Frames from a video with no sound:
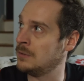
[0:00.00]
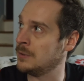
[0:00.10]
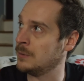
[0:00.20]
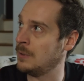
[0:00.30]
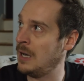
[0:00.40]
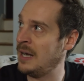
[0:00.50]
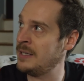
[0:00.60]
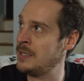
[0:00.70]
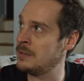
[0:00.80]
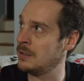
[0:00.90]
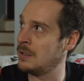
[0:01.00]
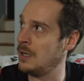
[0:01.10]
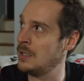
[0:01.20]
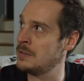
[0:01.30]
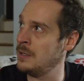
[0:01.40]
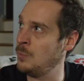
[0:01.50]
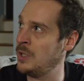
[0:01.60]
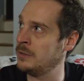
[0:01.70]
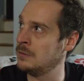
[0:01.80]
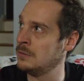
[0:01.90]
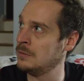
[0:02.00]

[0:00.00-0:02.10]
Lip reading: Do I need to call someone?